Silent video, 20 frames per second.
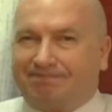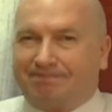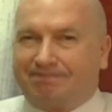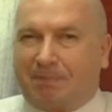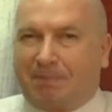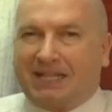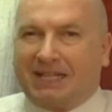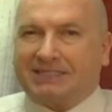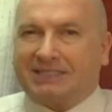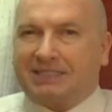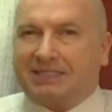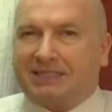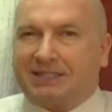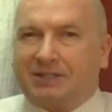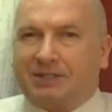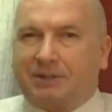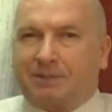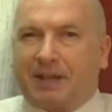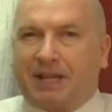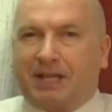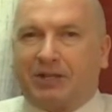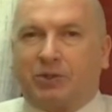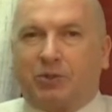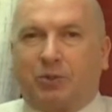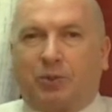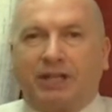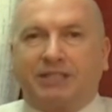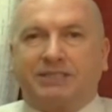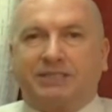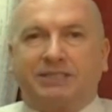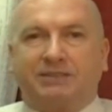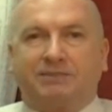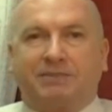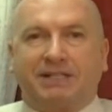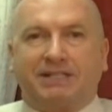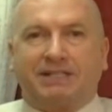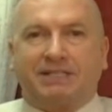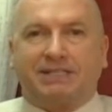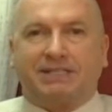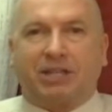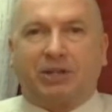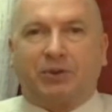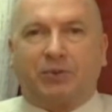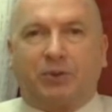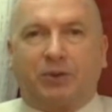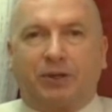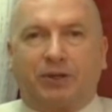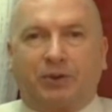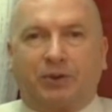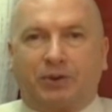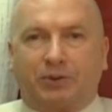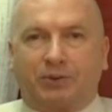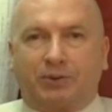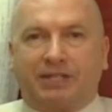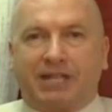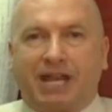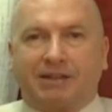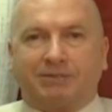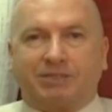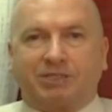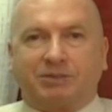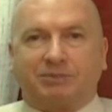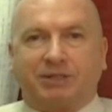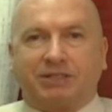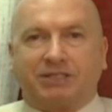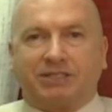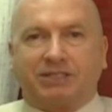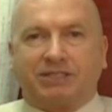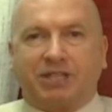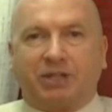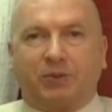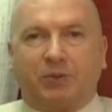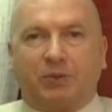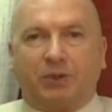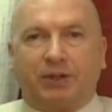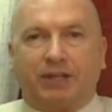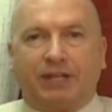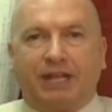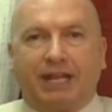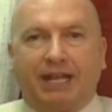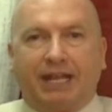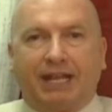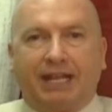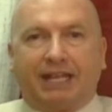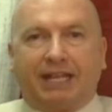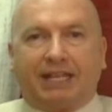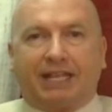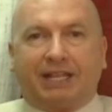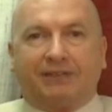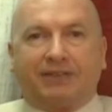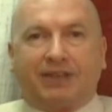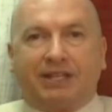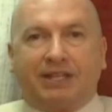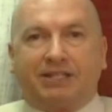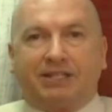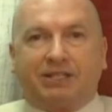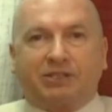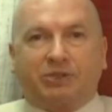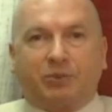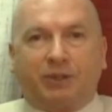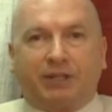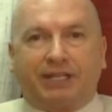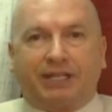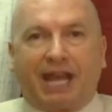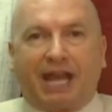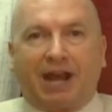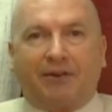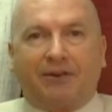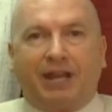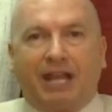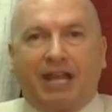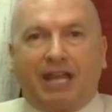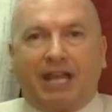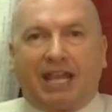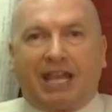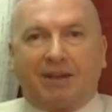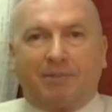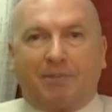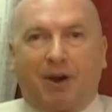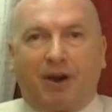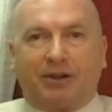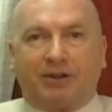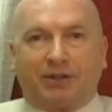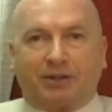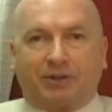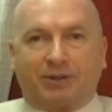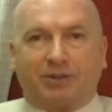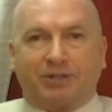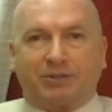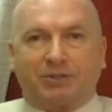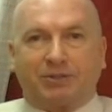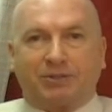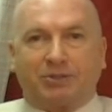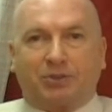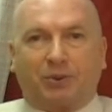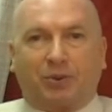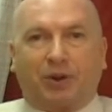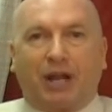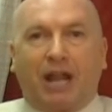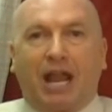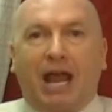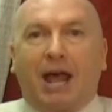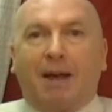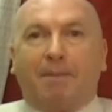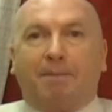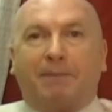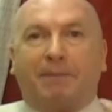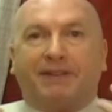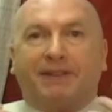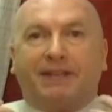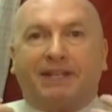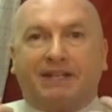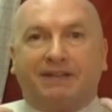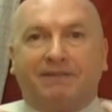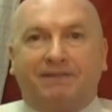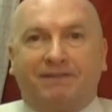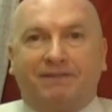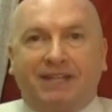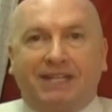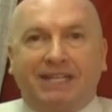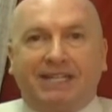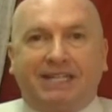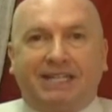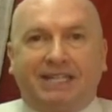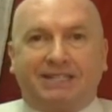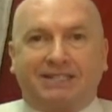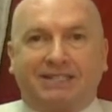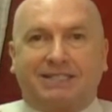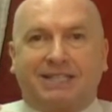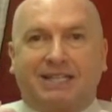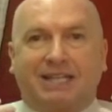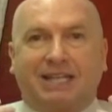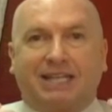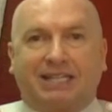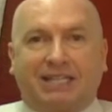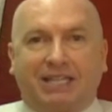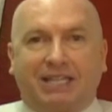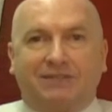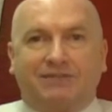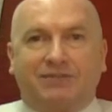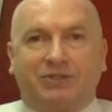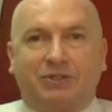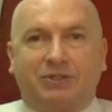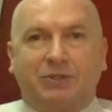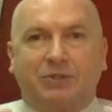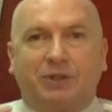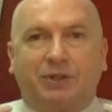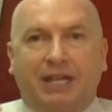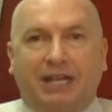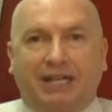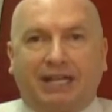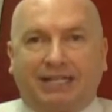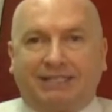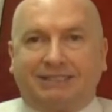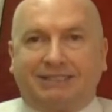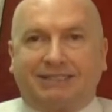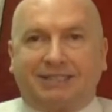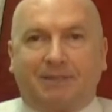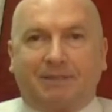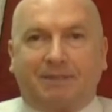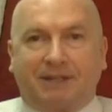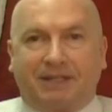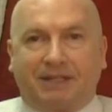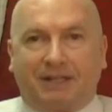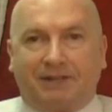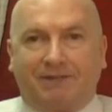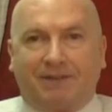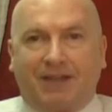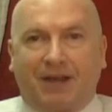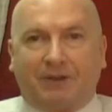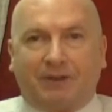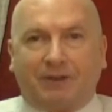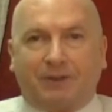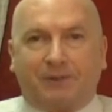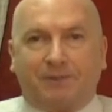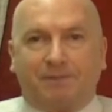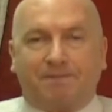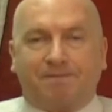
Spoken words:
basically they're paying twice as much as they would, or 3 times as much as they would, if they just went down and bought in a grocery store. But the convenience gives you something of value.